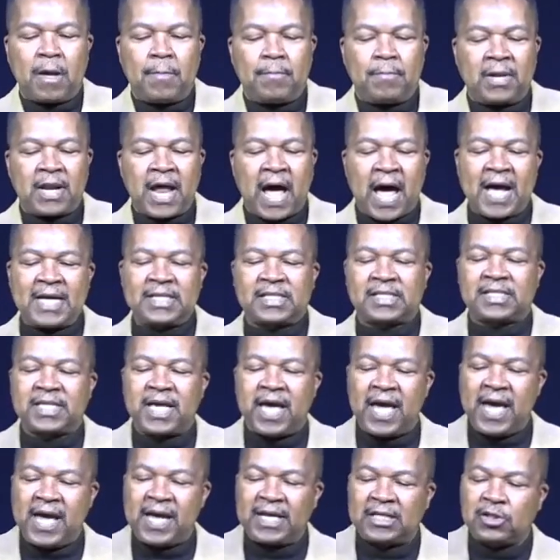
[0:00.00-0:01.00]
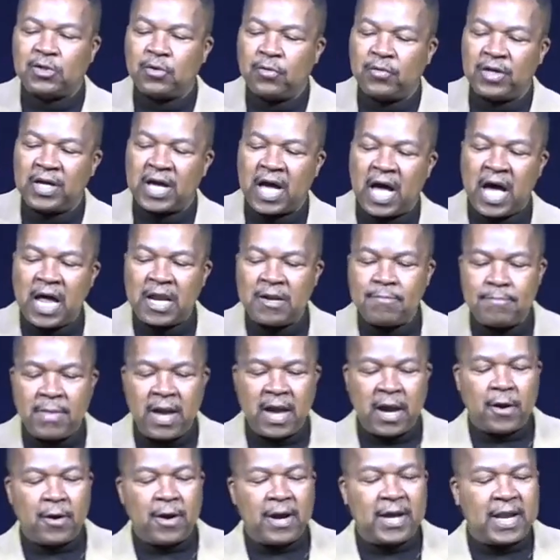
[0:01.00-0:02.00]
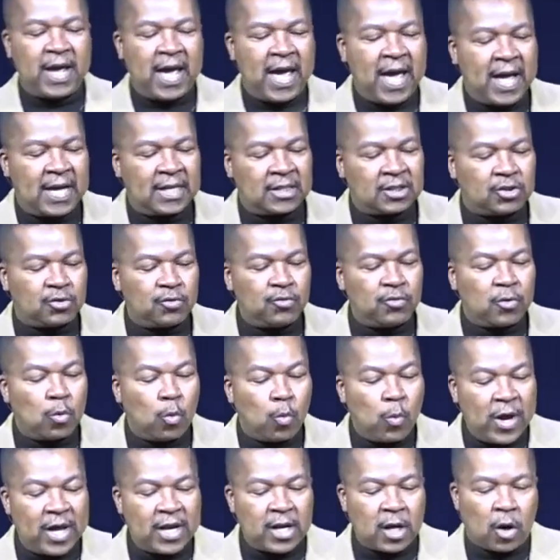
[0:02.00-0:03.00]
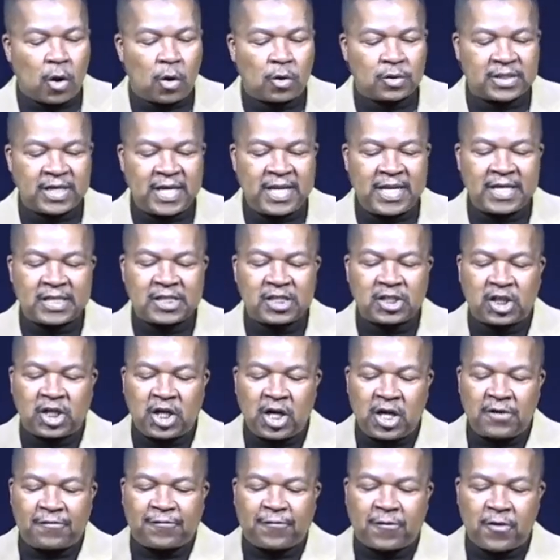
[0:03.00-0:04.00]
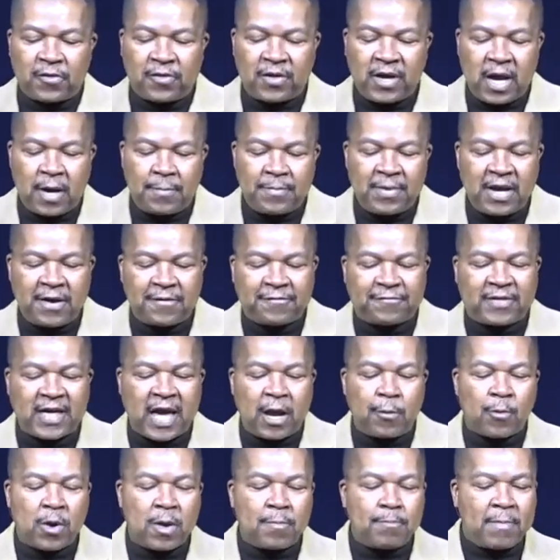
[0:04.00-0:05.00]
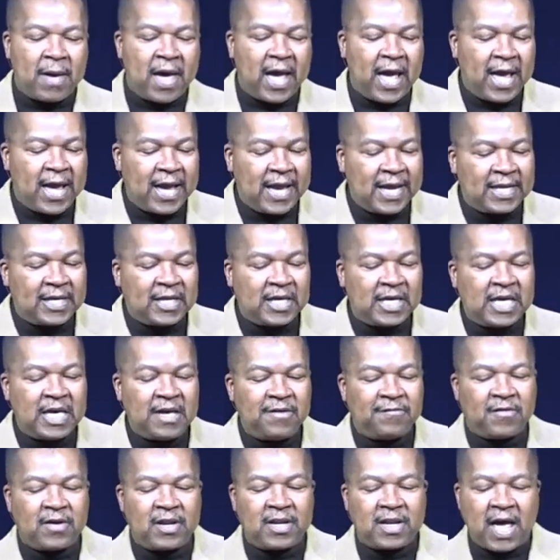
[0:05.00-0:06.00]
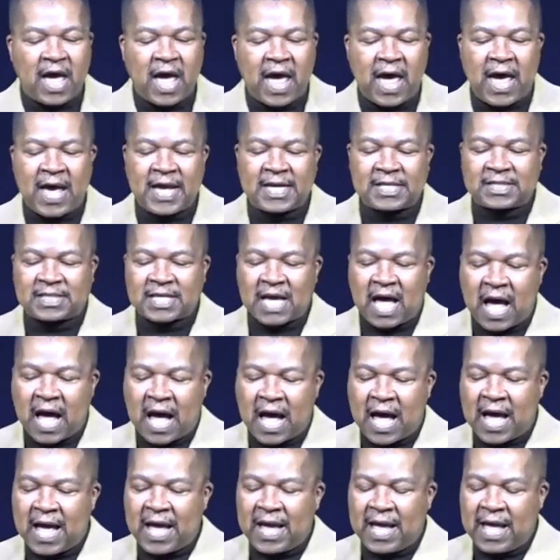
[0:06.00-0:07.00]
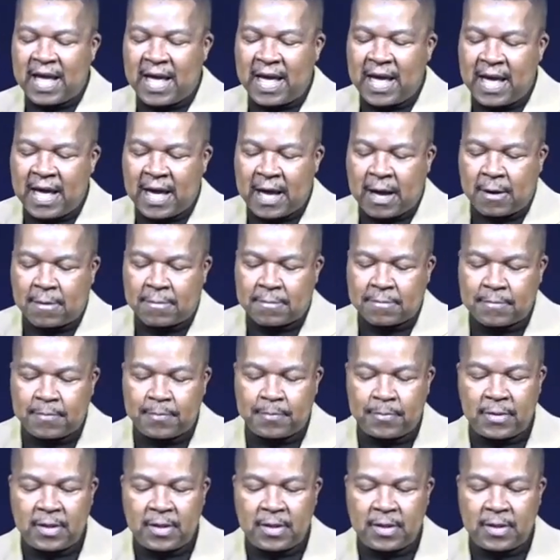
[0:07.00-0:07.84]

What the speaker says: But I say to the unmarried and to the widows, it is good for them if they remain even as I am.